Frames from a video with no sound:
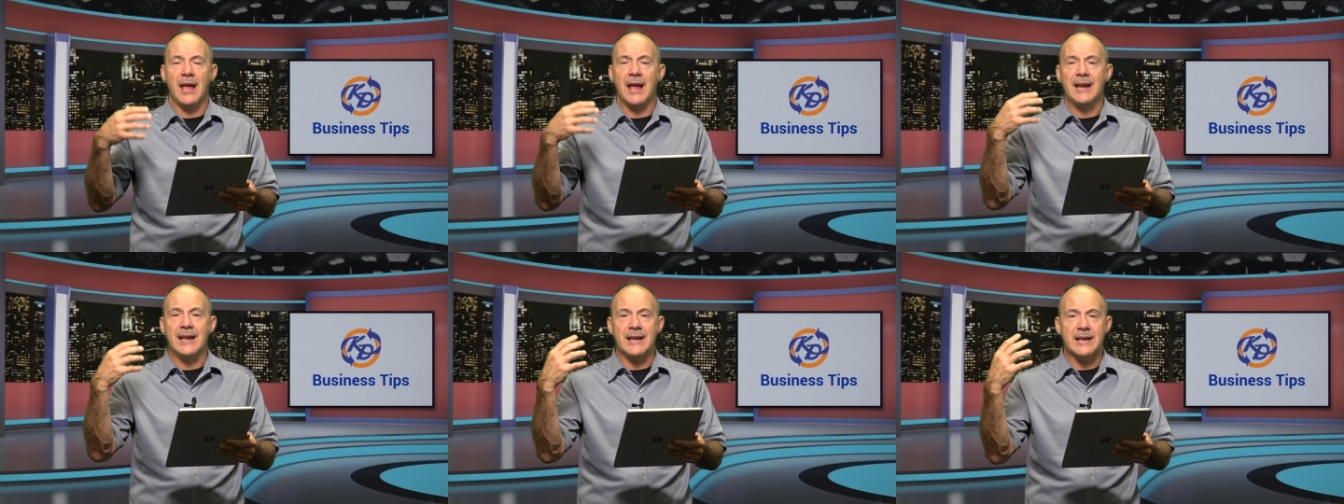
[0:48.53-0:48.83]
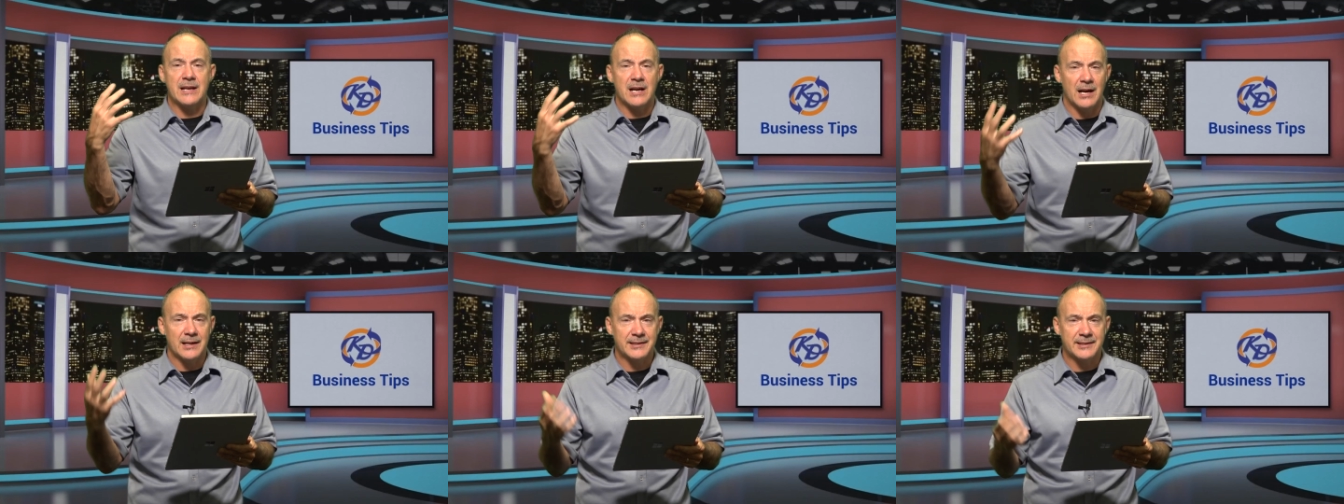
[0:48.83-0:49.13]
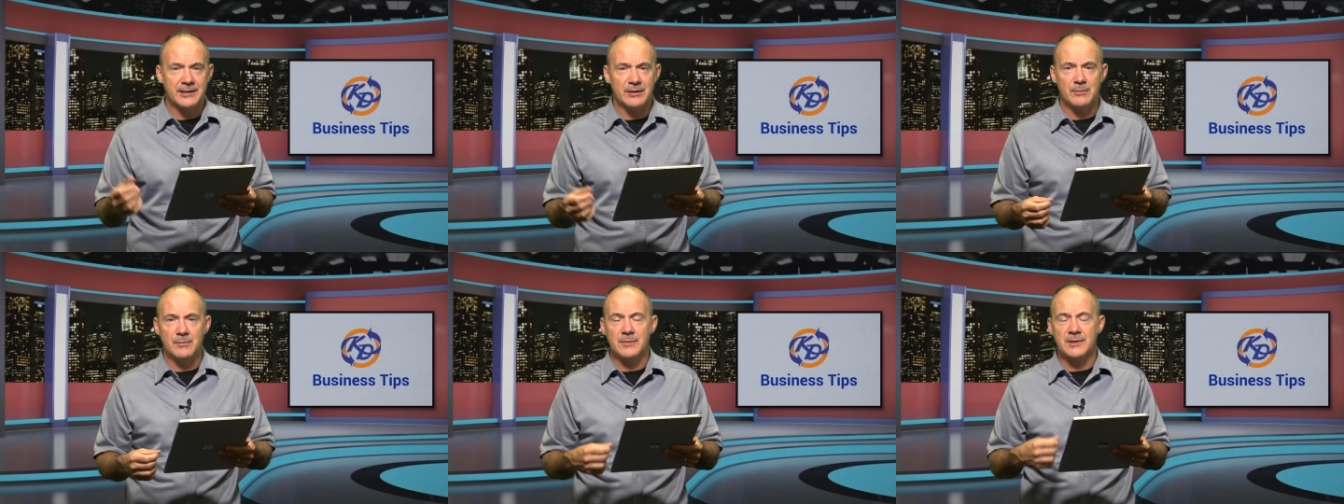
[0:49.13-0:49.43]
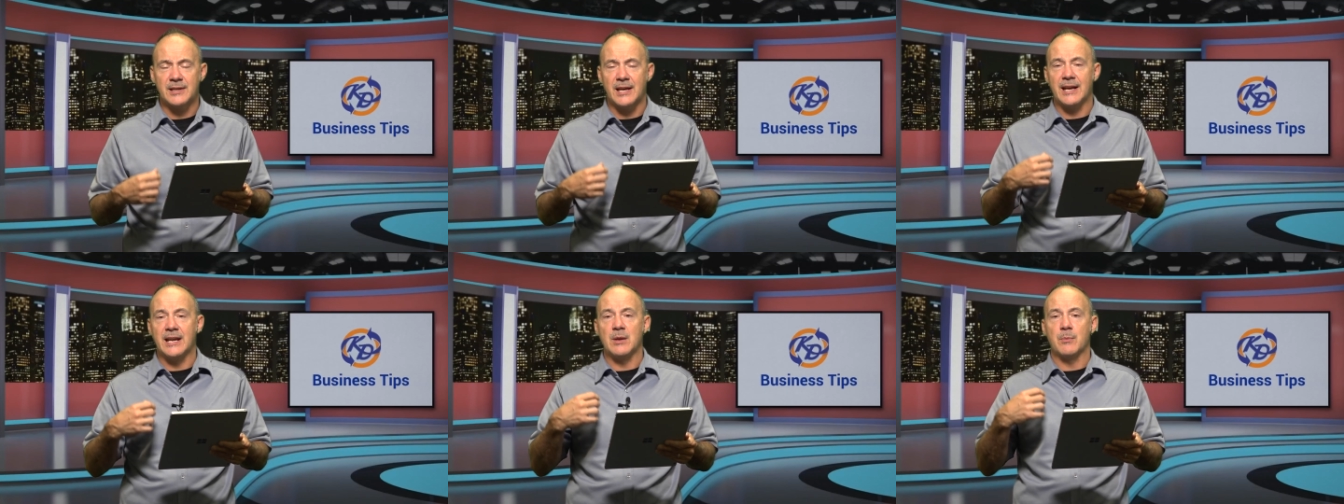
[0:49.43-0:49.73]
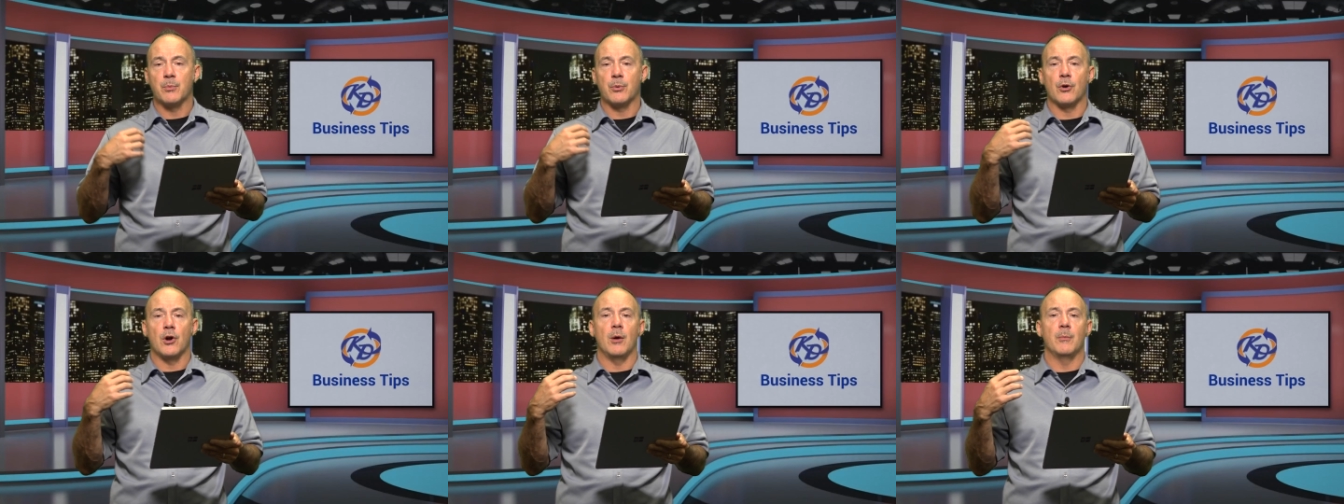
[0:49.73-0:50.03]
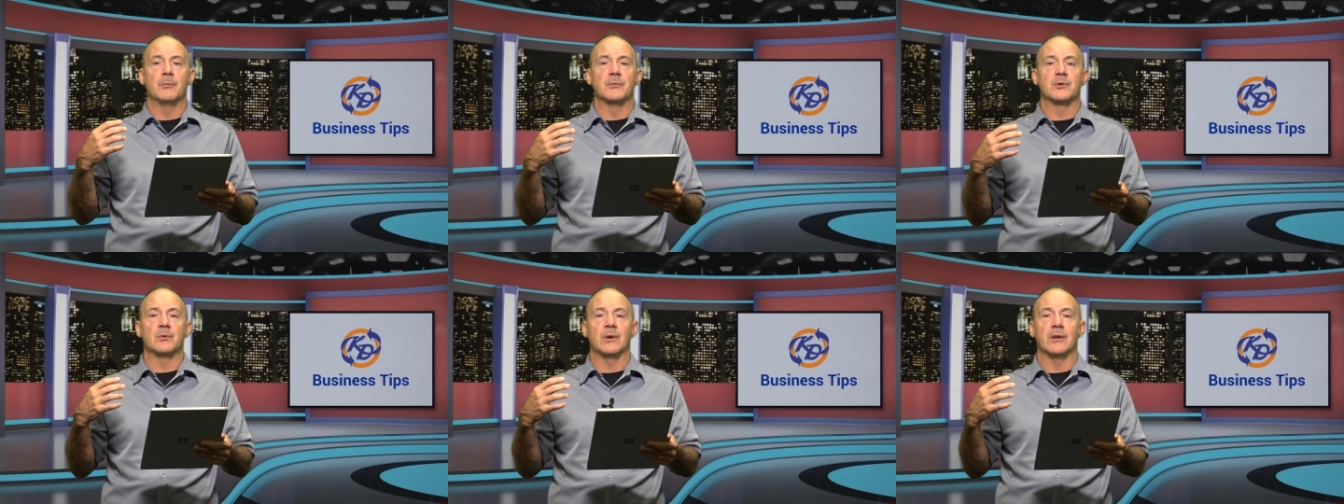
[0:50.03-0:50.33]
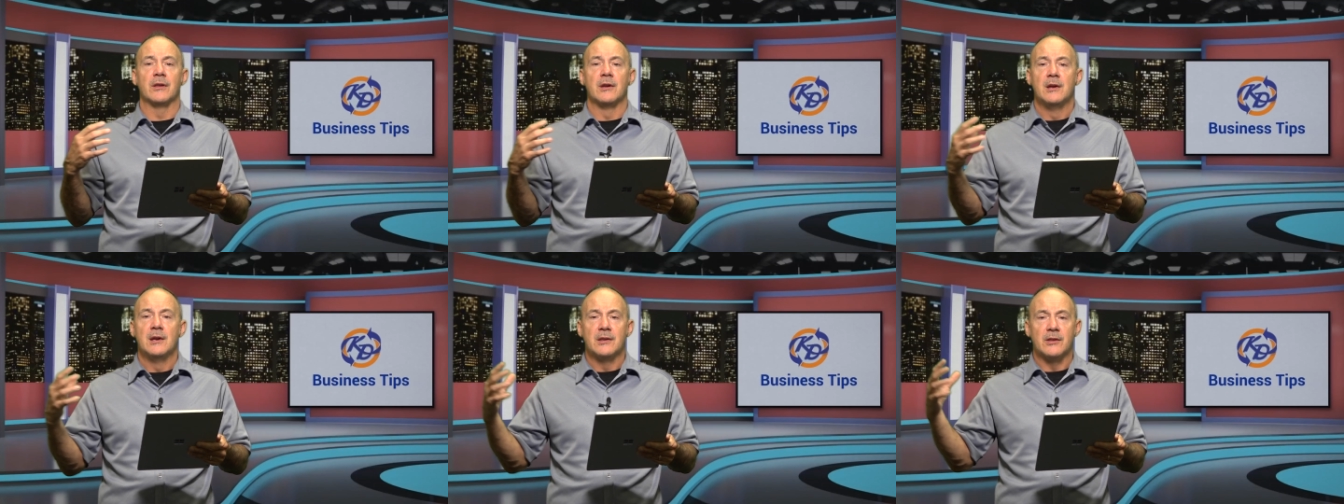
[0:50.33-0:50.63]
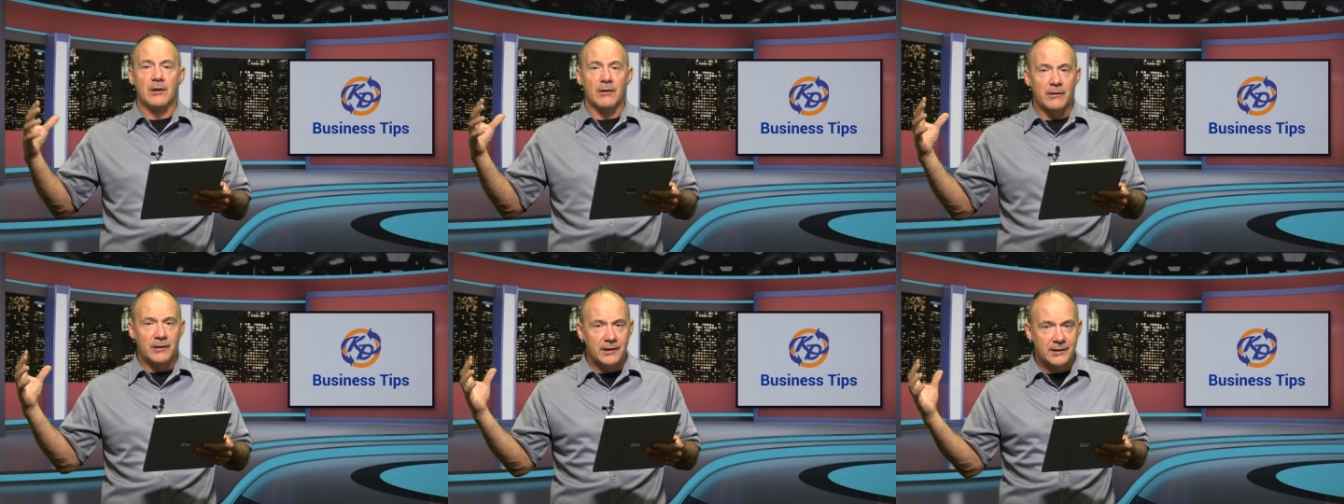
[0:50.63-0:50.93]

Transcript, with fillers: any customs, any problems with the,